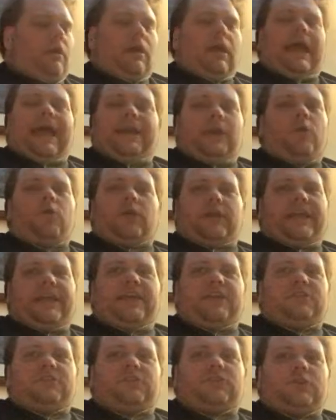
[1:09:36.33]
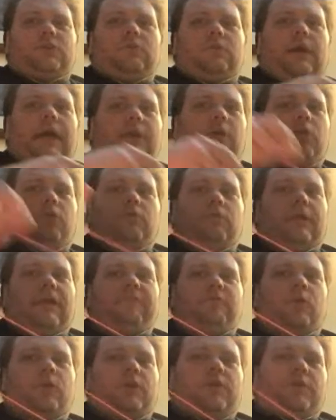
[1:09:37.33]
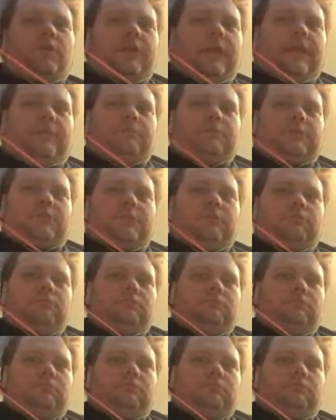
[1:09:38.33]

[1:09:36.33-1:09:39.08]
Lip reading: I know her kids too. I know every one of their names.